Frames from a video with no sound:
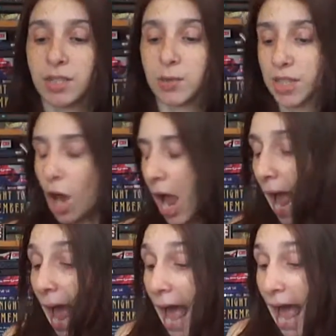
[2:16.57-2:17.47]
what's up.
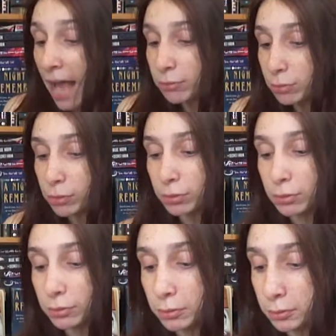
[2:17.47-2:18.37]
Ah!
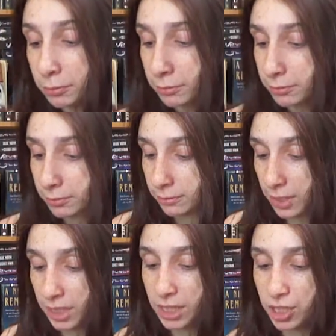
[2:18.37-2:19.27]

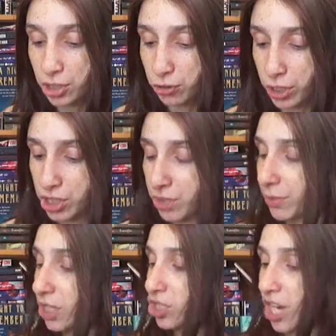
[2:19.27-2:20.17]
Fuck, I just crushed
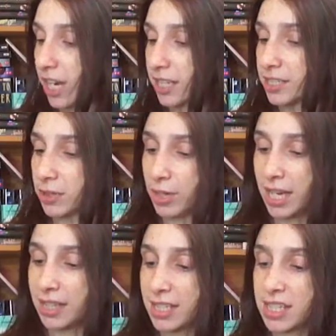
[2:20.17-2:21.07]
some dust jackets.
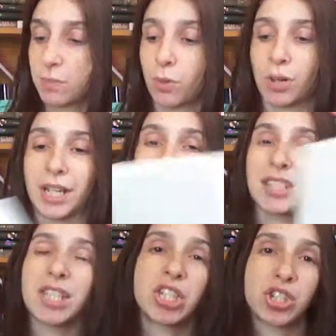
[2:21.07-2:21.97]
Okay, this is boring.
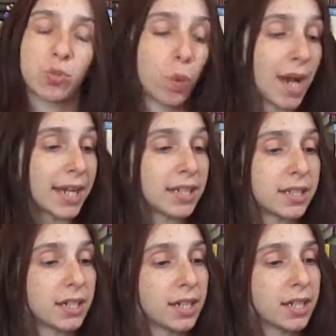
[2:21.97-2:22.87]
This is just white
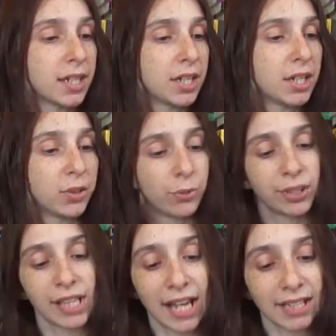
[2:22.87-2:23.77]

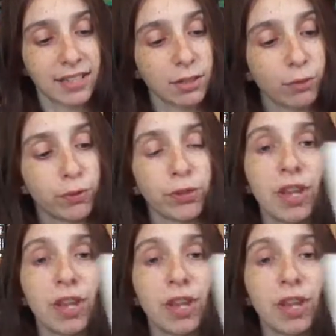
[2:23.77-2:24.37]
with like silver